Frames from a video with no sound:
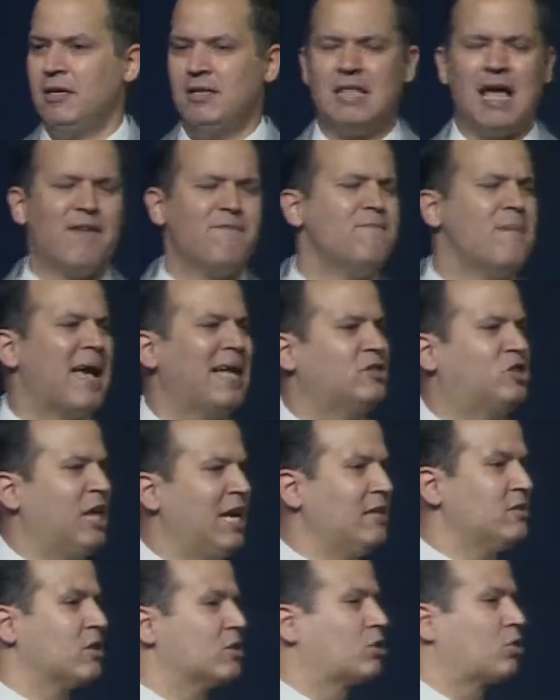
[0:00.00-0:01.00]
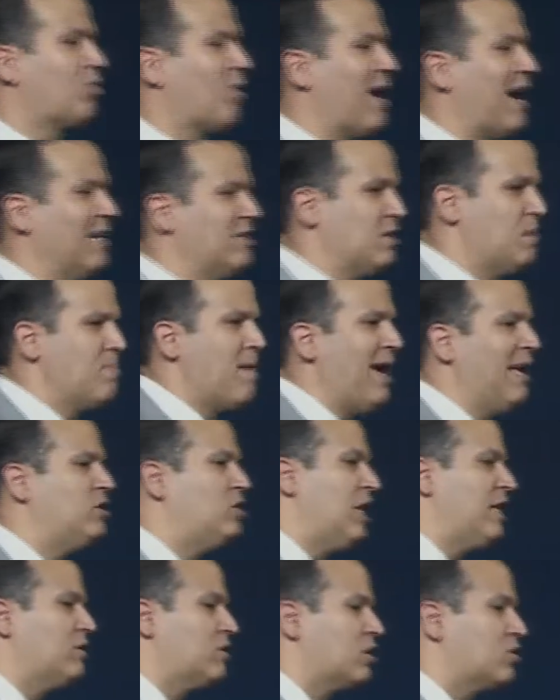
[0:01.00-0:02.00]
They've met Jesus Christ and made
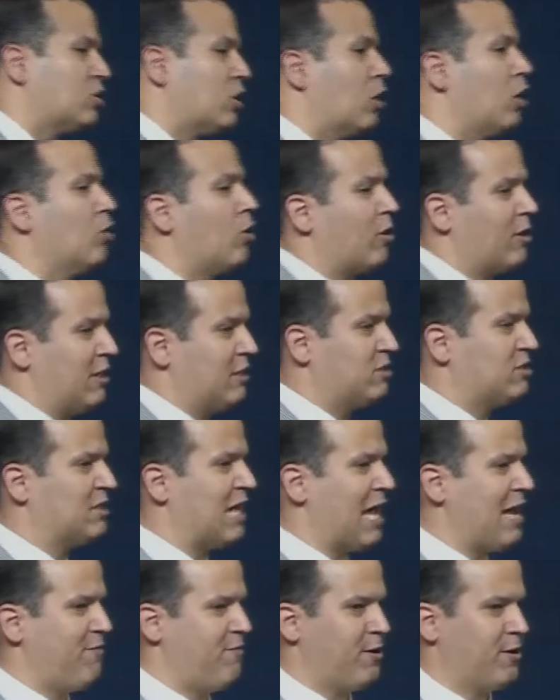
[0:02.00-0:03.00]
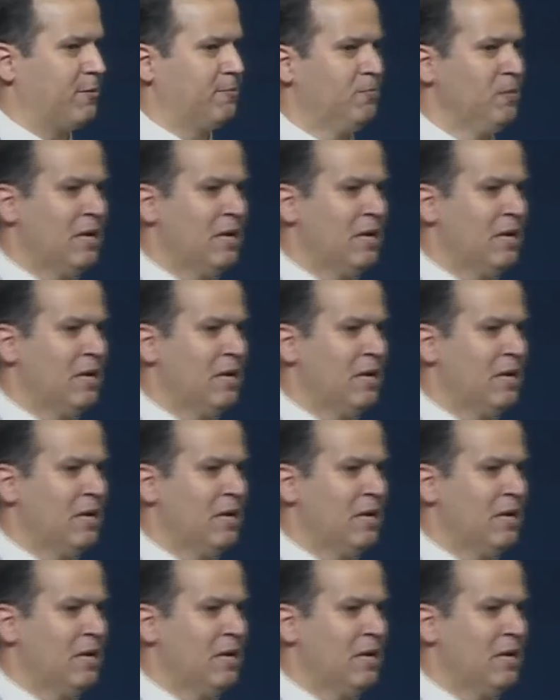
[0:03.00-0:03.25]
Jesus their Lord and Savior.